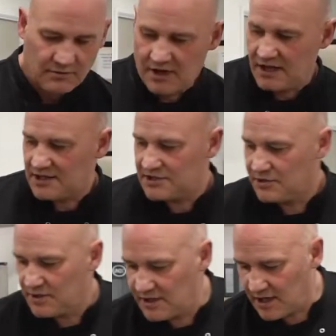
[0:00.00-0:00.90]
While that's
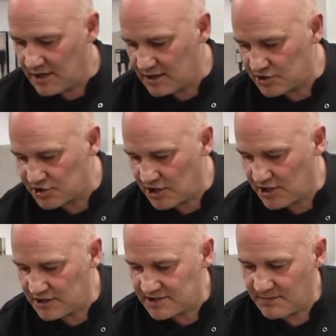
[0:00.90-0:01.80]
doing that, I'll show
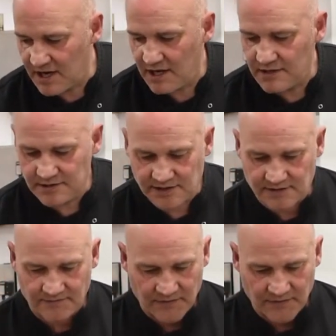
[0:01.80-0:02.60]
you the tomatoes.